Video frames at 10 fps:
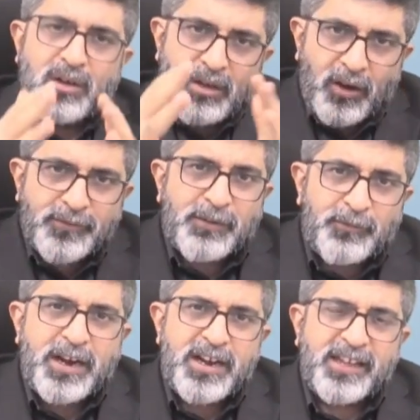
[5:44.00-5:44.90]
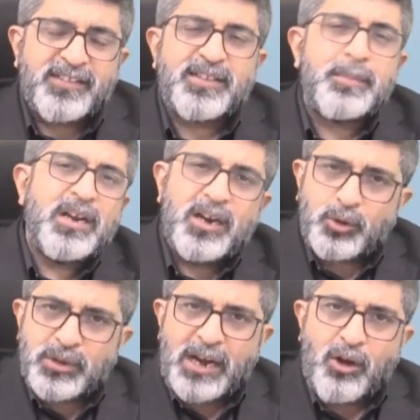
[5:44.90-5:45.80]
of the fund is similar
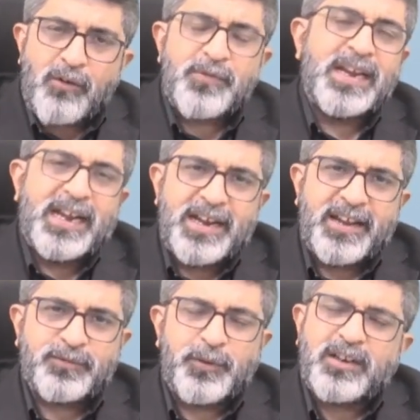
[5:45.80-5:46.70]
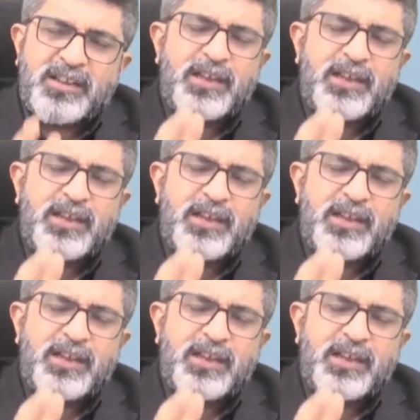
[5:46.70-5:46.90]
to that of an index fund.